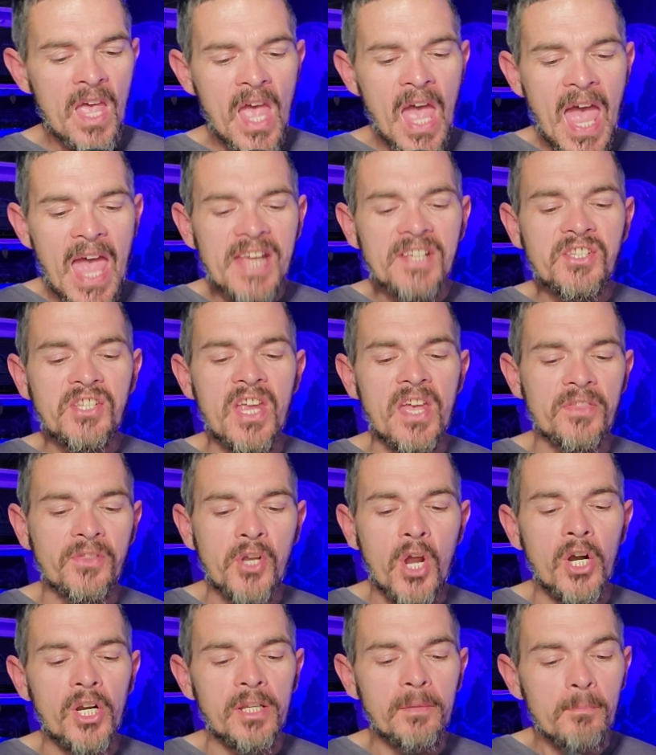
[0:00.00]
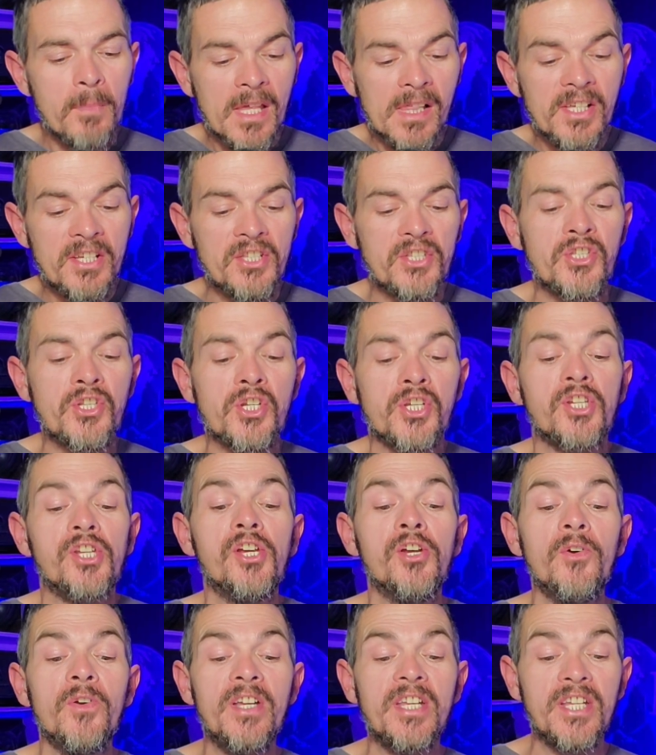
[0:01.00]
Hegseth cutting Milley's
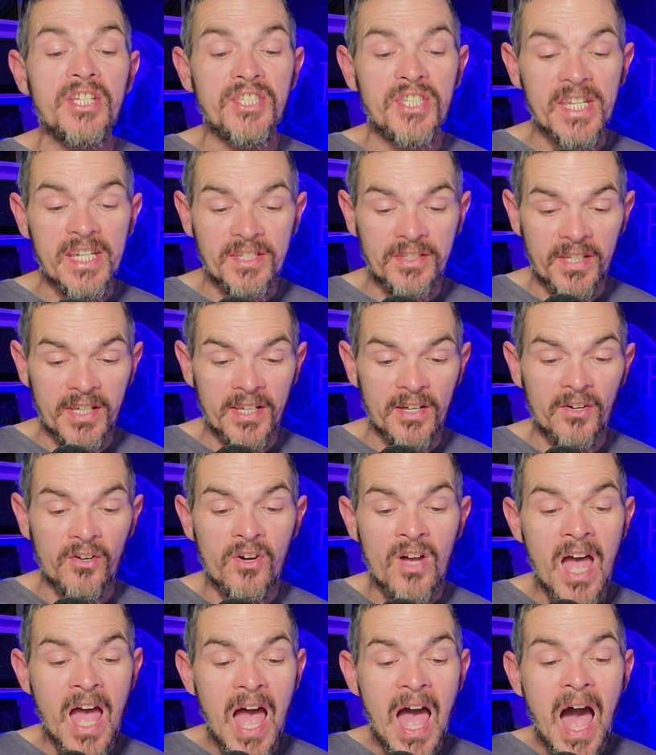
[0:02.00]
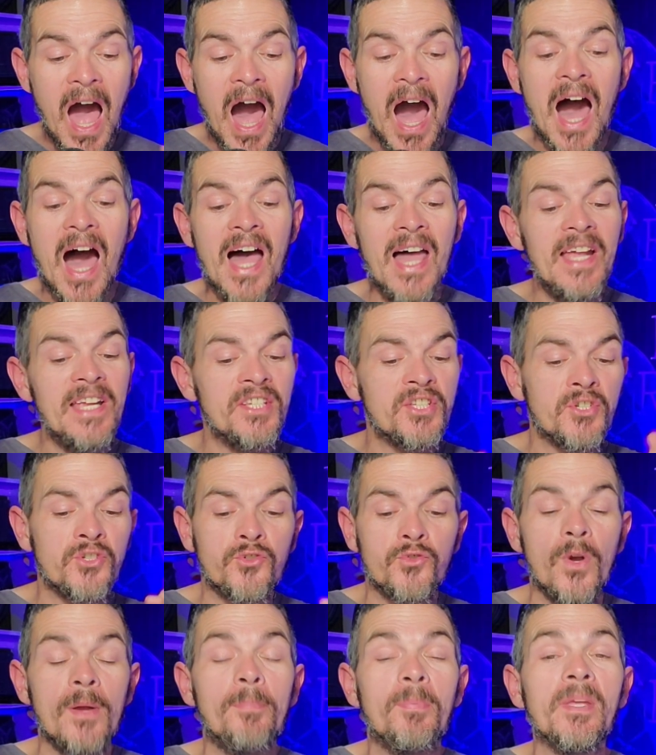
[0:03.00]
security detail, eyes
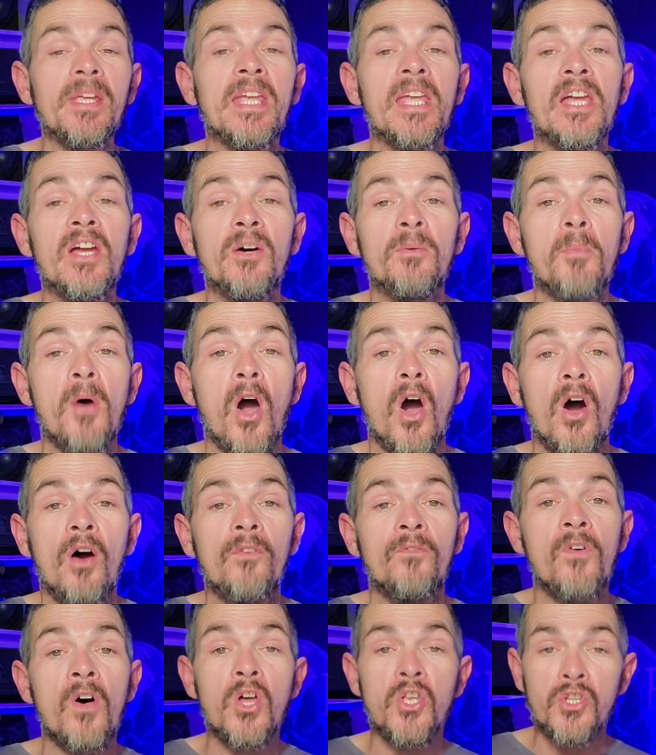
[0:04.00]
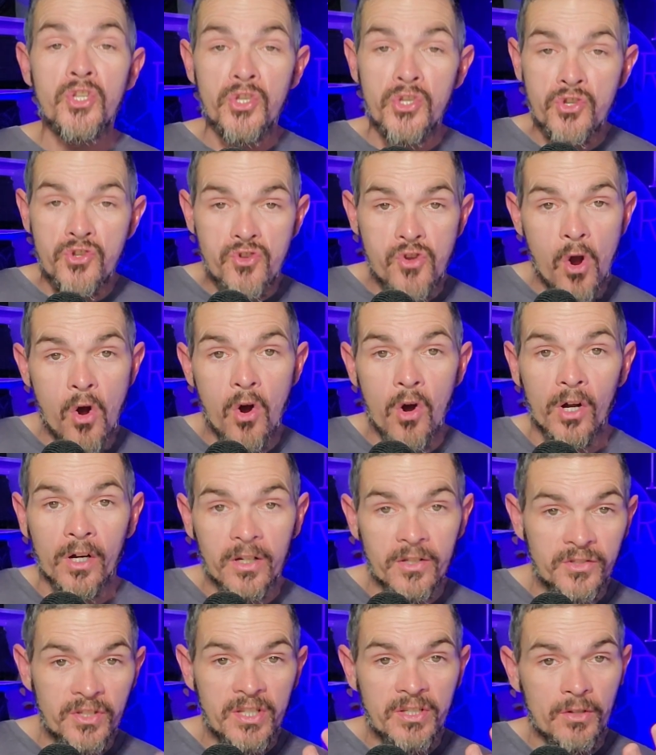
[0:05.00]
stripping him of star,
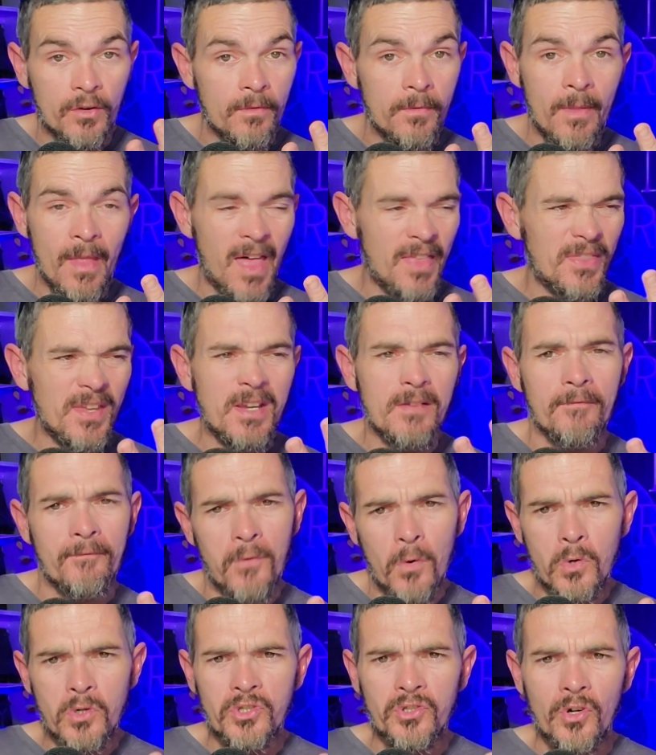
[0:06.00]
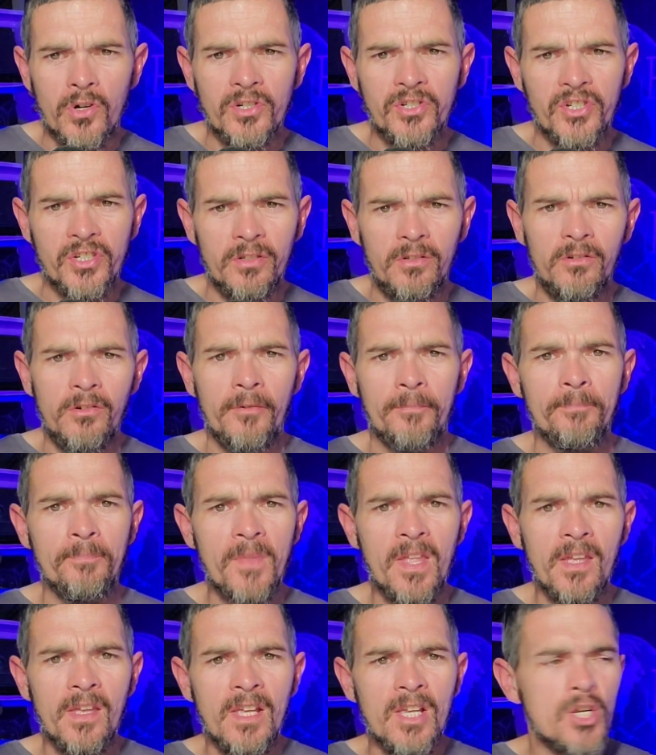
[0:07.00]
because he's I think a 4-star general,
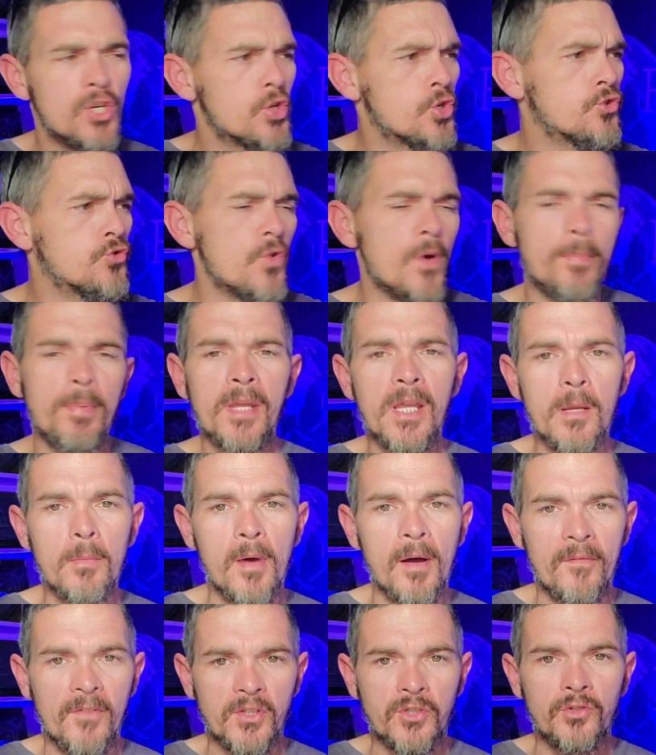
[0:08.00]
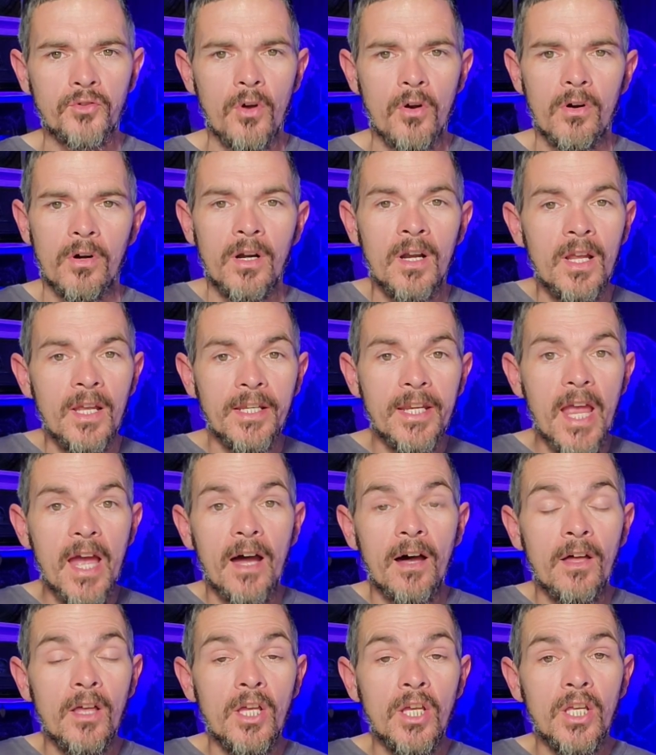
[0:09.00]
stripping him of a star.
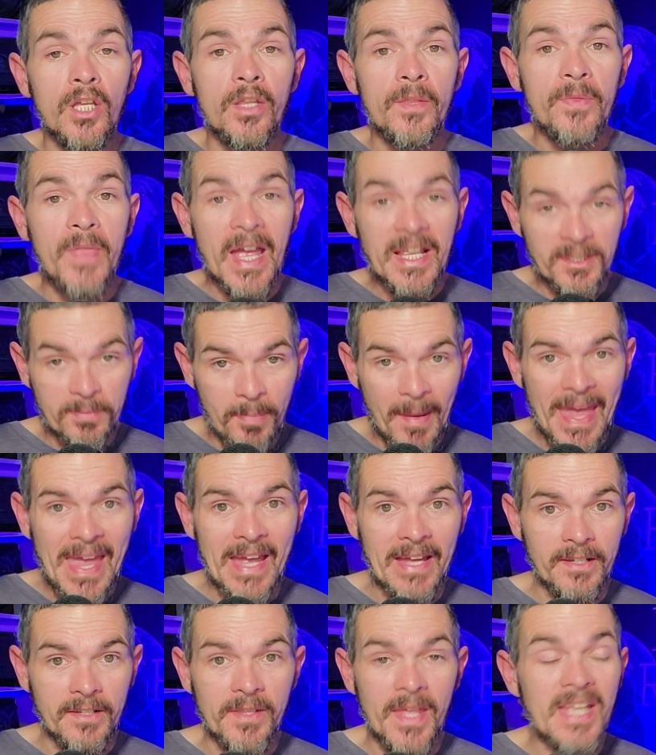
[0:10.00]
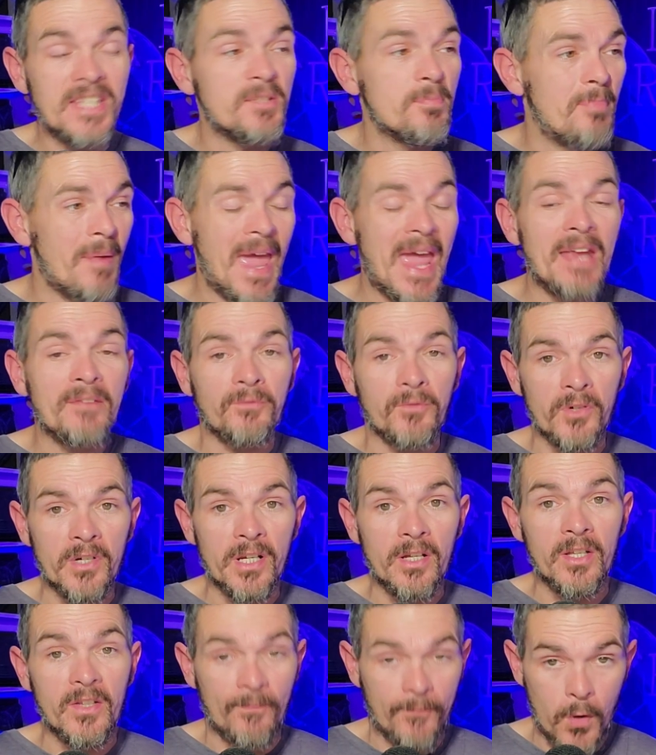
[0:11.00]
Yeah, that's bad. That's bad for
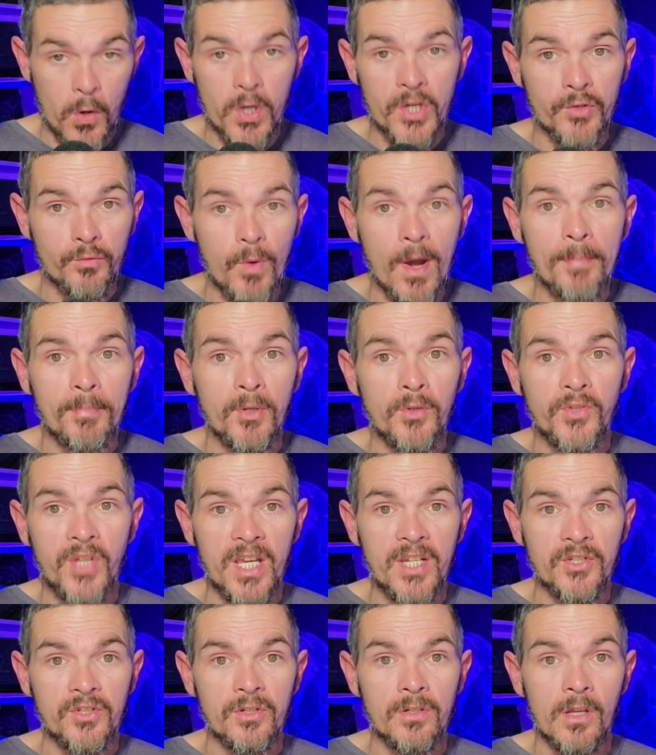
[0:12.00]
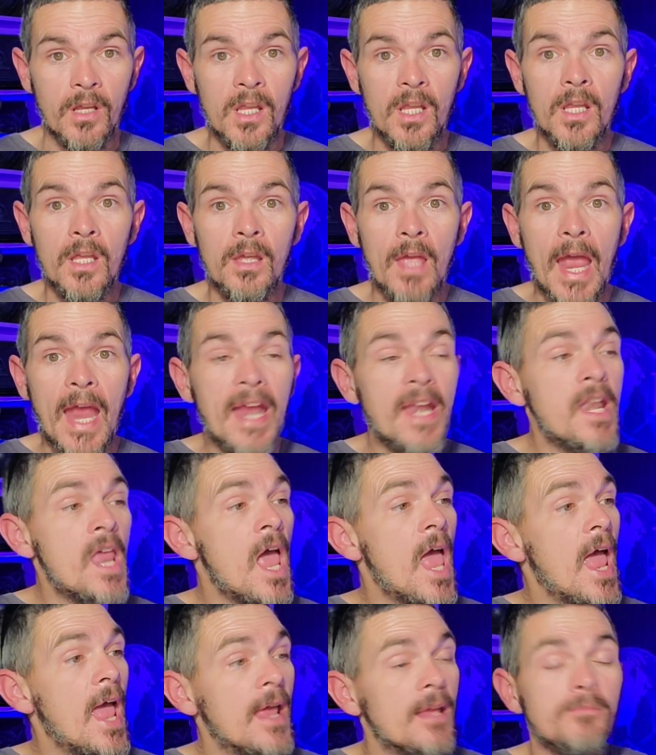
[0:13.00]
him, for his reputation. And,